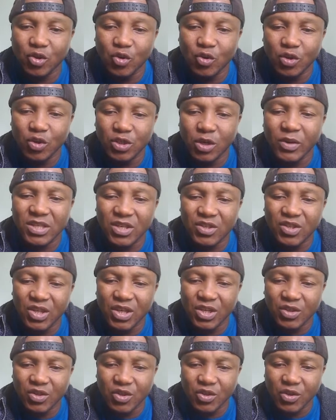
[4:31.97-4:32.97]
solution. What is the
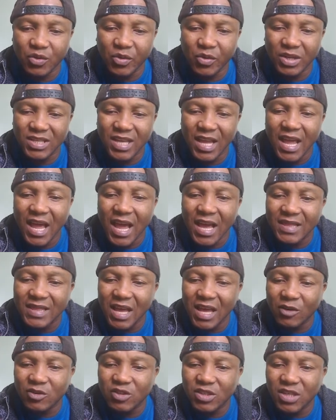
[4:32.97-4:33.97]
solution? So we're going to say
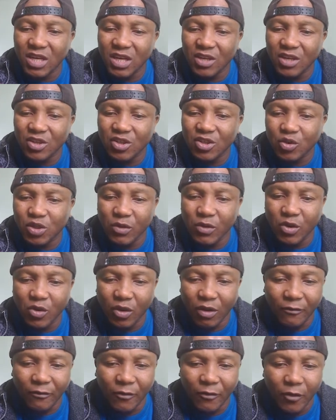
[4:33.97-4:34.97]
the auxiliary solution we're
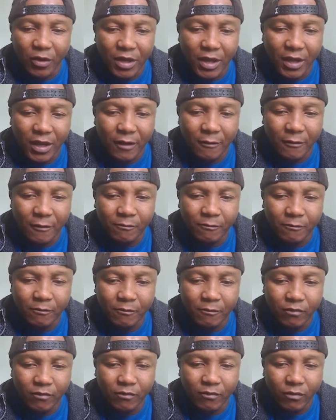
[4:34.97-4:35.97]
looking for here.
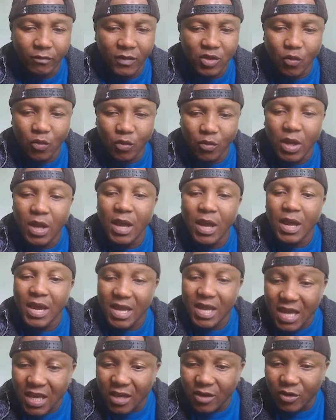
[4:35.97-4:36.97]
So
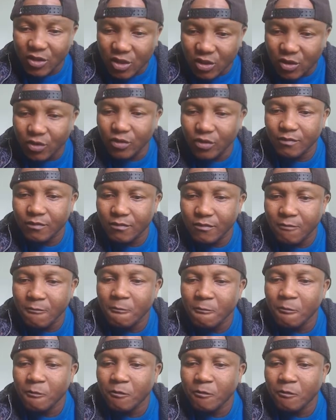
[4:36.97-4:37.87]
equal to,